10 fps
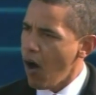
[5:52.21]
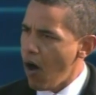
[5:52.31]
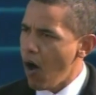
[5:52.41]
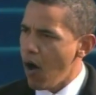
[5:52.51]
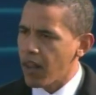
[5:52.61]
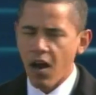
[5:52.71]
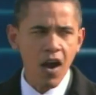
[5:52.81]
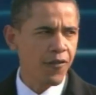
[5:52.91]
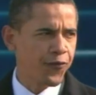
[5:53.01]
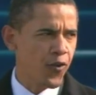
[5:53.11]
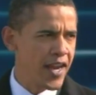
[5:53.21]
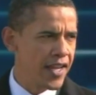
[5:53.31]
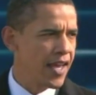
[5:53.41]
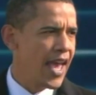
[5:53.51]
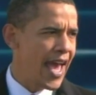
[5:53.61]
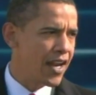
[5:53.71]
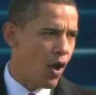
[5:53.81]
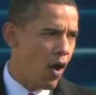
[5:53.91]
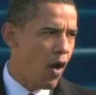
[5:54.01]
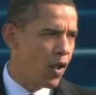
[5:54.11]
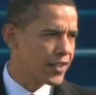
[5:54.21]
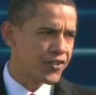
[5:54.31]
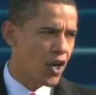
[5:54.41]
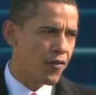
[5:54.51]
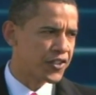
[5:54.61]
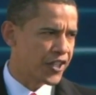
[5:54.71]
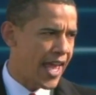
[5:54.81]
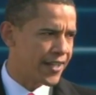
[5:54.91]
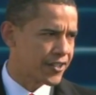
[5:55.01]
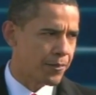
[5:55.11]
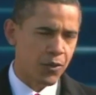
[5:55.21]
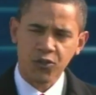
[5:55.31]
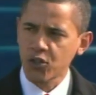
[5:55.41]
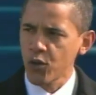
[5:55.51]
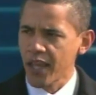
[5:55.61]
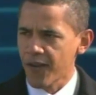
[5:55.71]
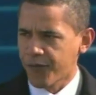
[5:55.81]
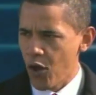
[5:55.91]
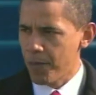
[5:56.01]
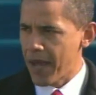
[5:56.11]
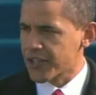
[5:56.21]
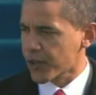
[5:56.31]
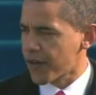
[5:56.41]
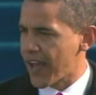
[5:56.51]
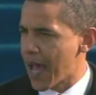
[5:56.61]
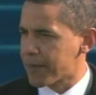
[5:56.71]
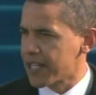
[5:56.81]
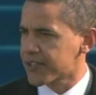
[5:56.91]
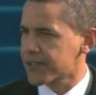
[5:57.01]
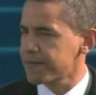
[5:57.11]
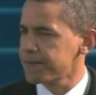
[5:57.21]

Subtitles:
all are free, and all deserve a chance to pursue their full measure of happiness.